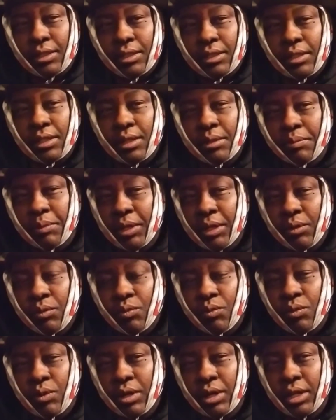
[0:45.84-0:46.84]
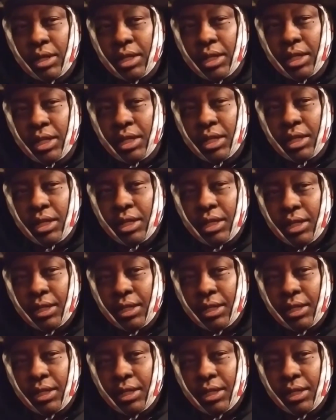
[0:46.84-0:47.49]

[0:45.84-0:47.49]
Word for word: A little bit of woody.